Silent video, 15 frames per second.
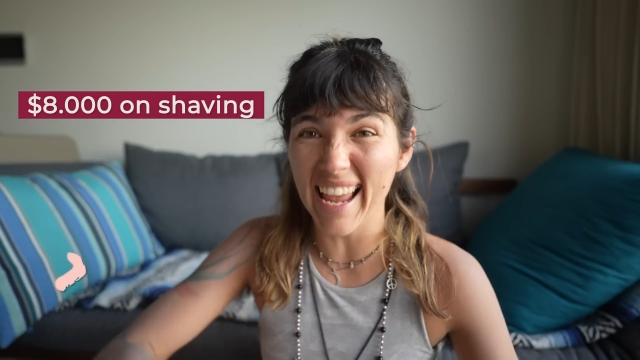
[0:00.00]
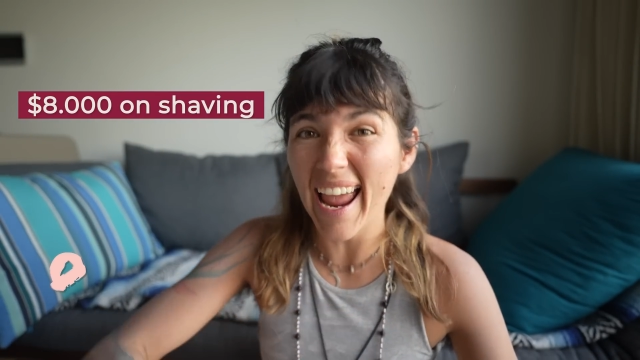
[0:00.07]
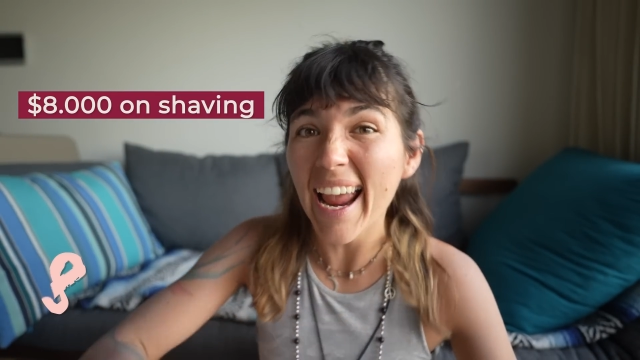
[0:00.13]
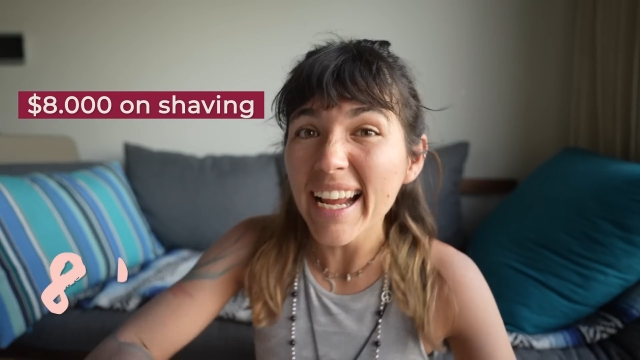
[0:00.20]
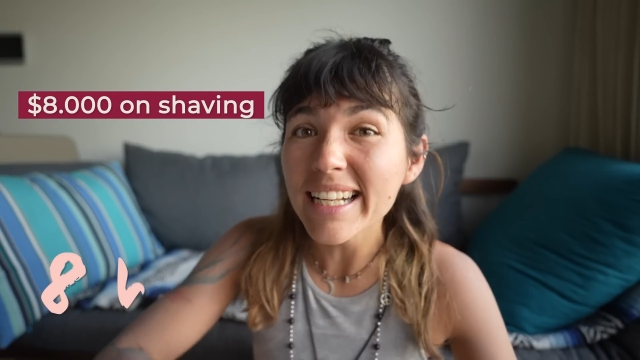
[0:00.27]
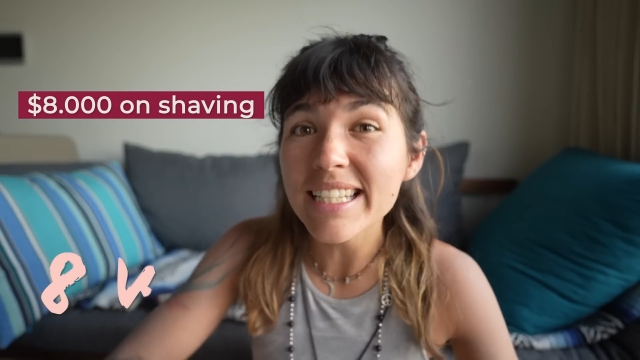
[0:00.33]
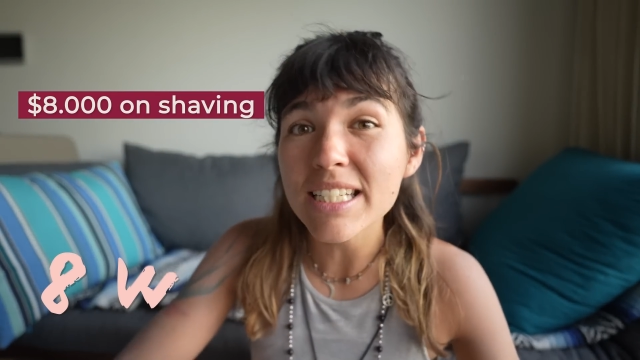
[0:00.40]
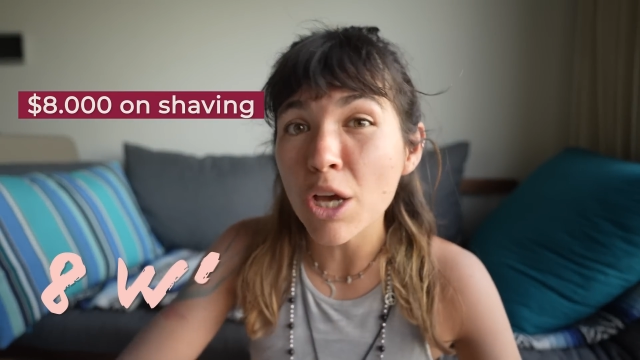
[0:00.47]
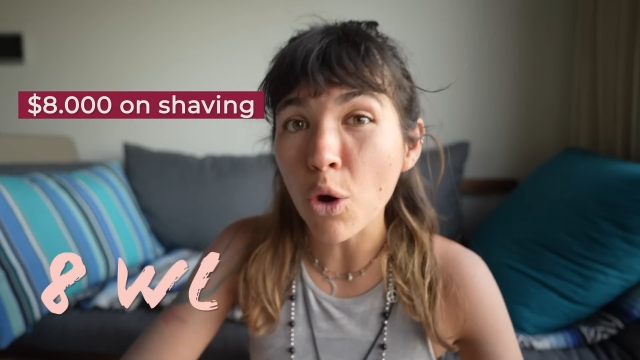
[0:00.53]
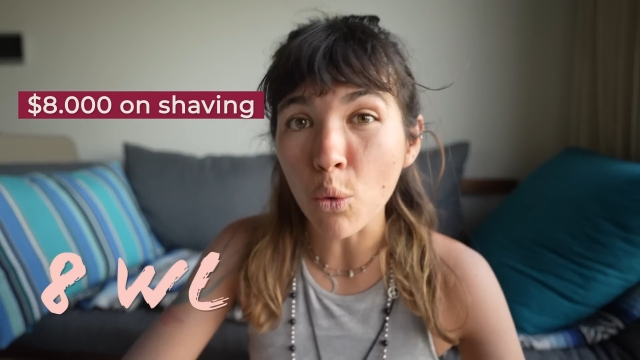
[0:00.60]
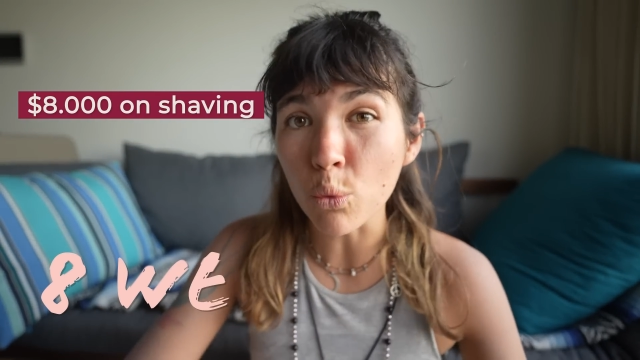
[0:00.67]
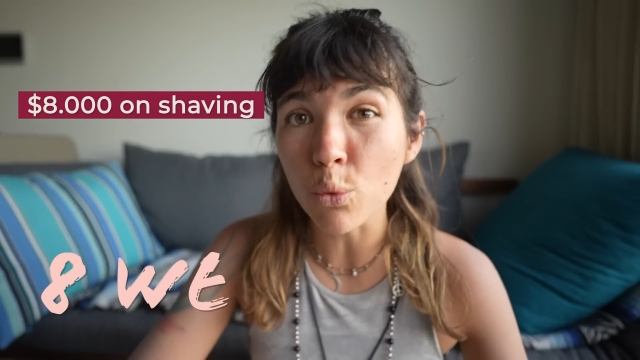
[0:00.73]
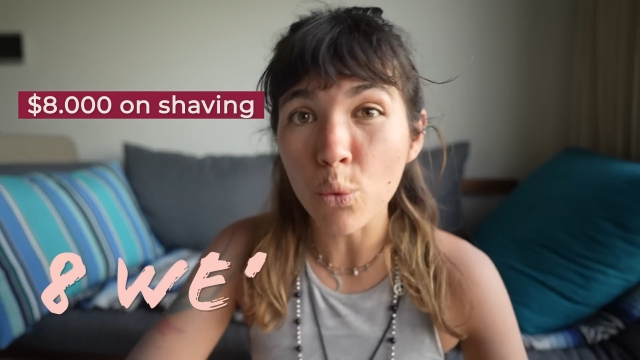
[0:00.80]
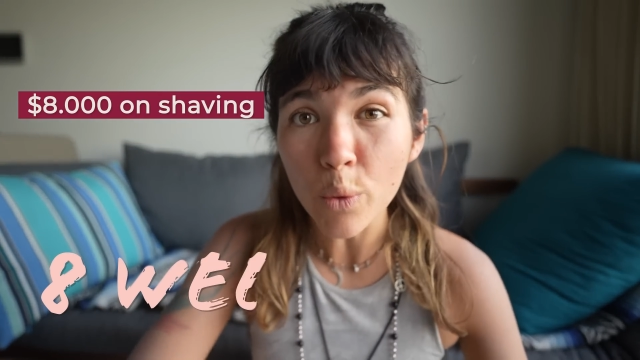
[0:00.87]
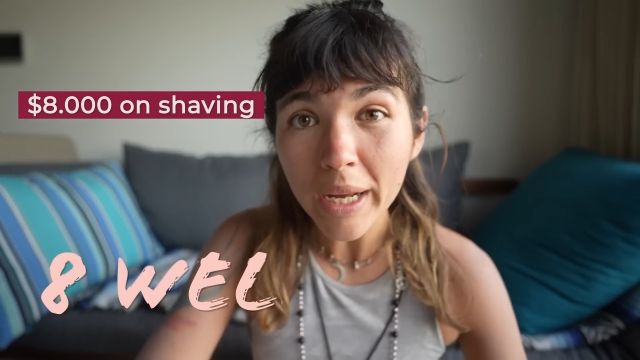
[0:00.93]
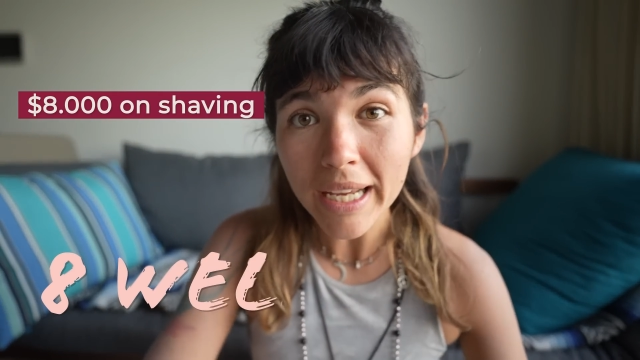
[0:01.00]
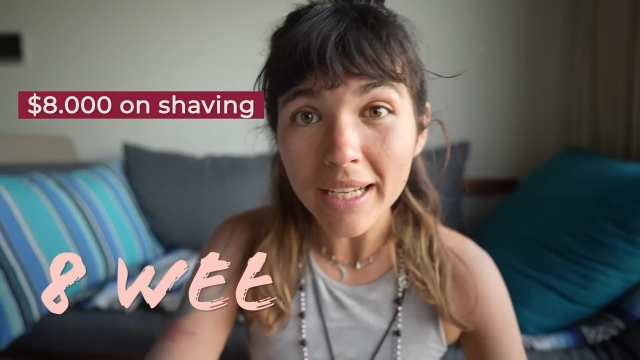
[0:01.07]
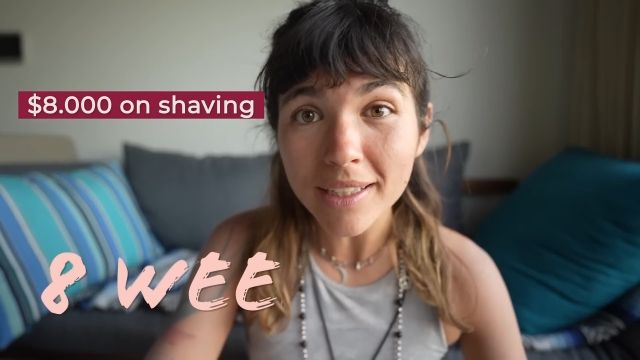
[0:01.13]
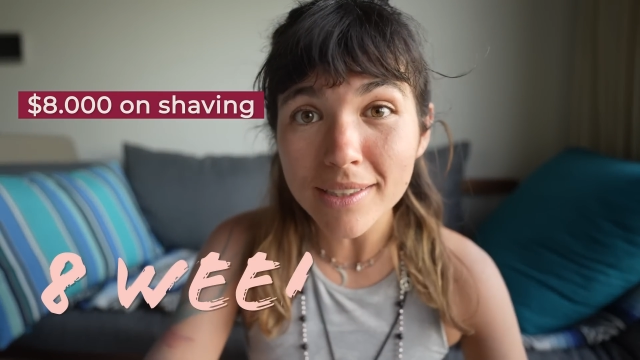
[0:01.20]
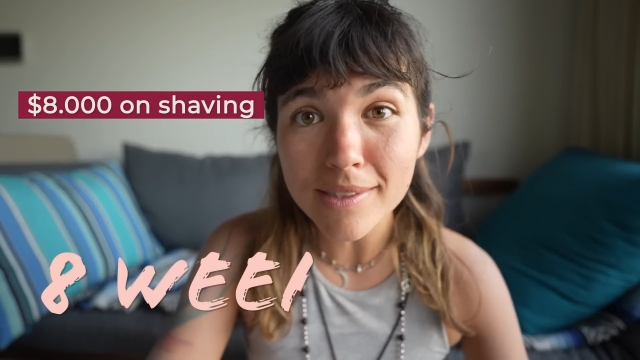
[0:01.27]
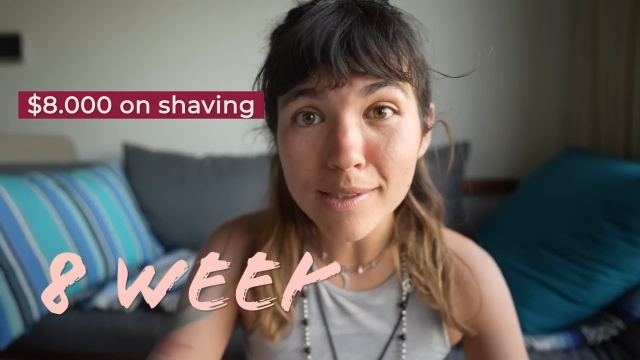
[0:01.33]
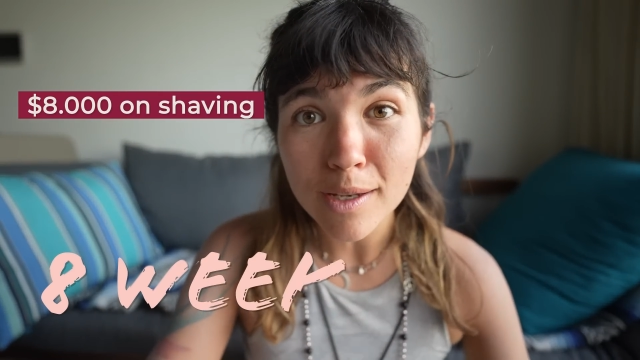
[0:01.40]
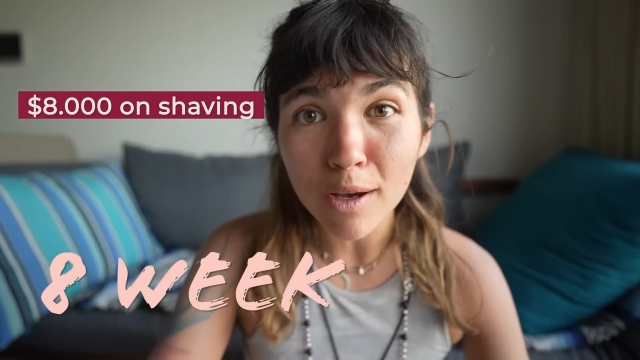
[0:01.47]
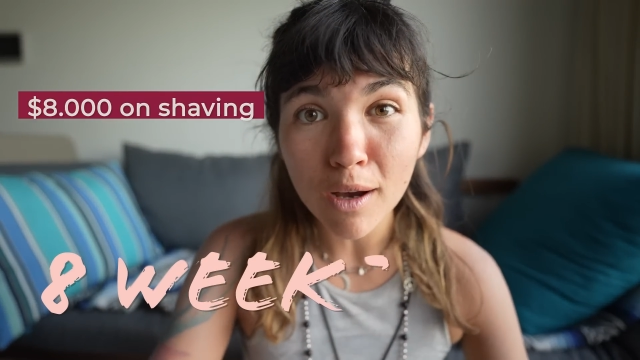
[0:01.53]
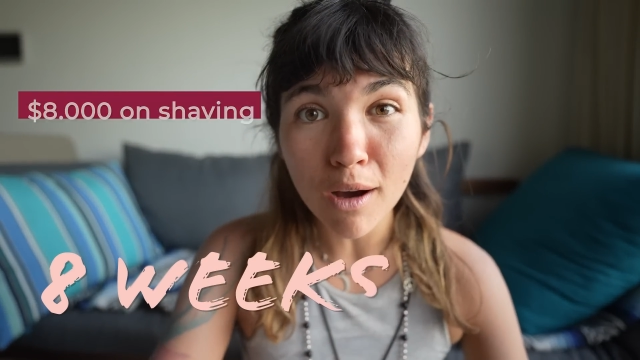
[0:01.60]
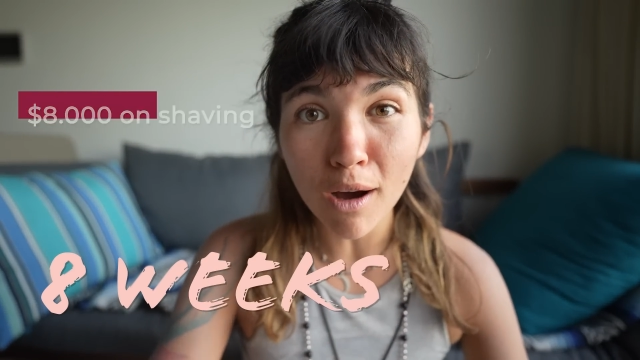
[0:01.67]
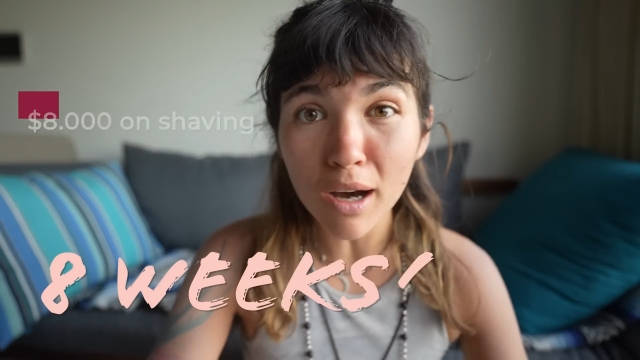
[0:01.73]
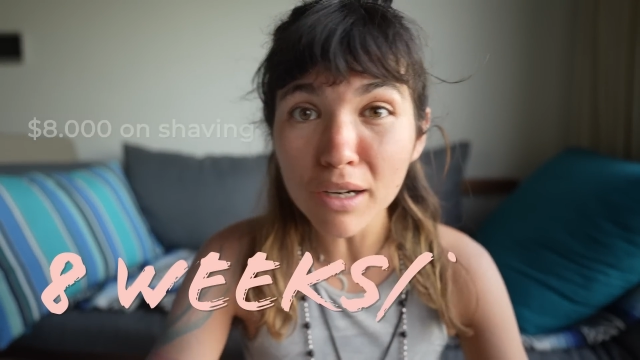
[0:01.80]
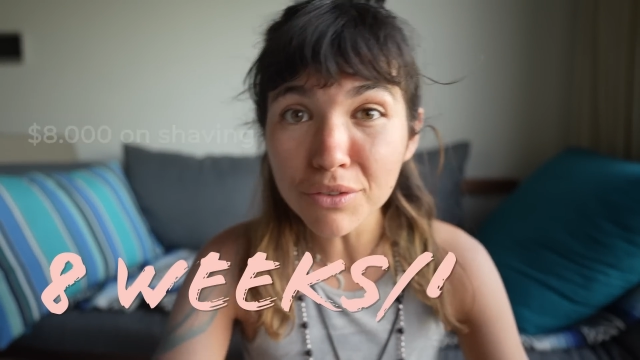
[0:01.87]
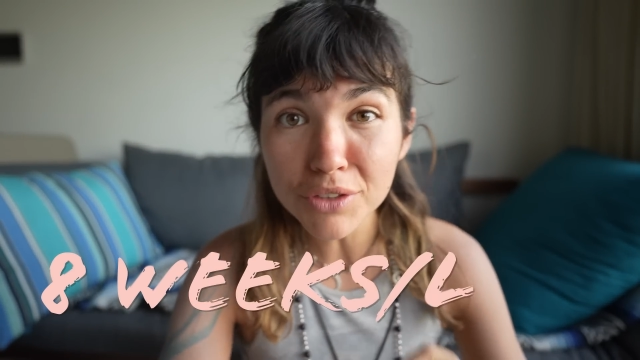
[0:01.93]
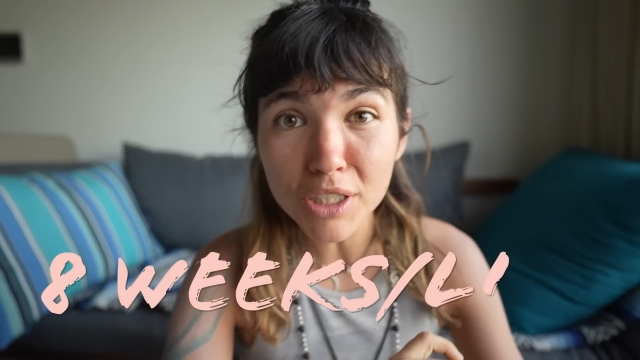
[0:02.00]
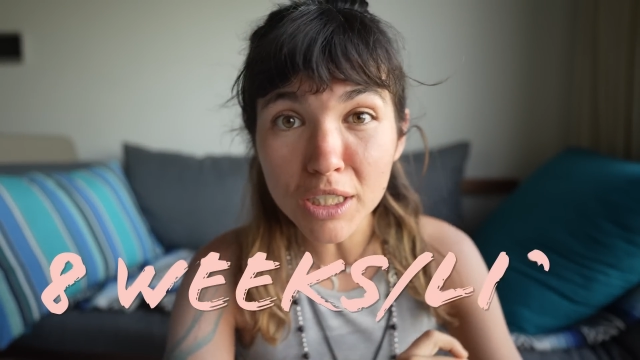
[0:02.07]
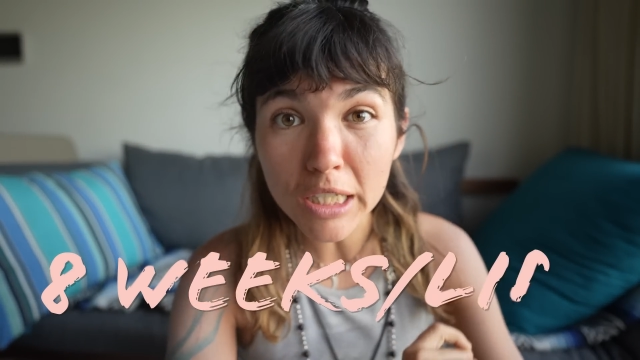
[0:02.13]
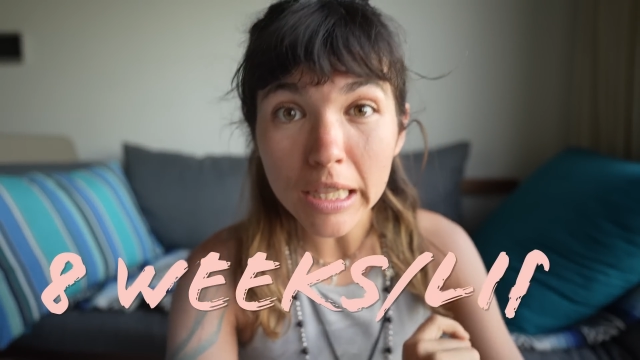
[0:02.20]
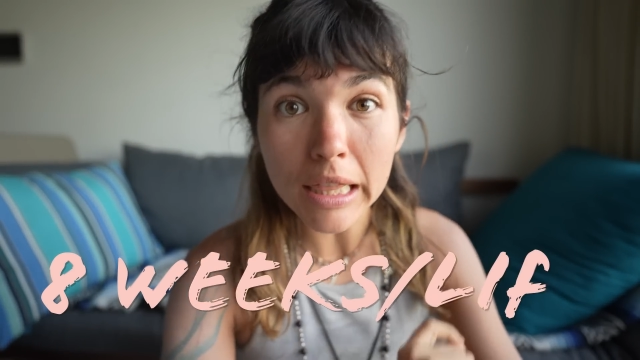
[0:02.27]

eight weeks of their